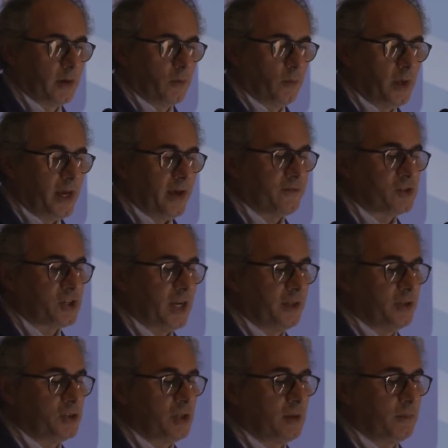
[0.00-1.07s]
We have
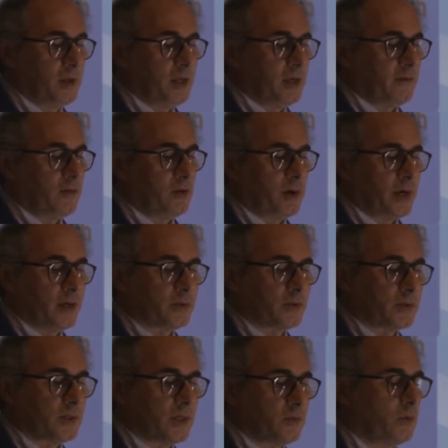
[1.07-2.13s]
challenging behavior
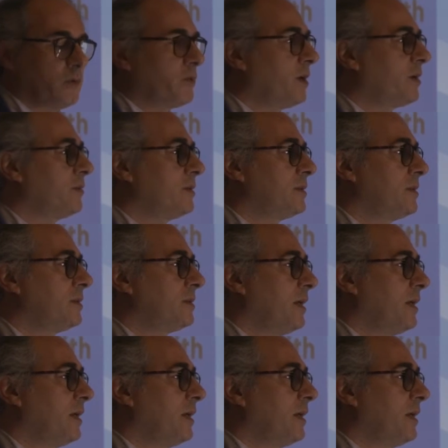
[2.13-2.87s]
associated with rare disease.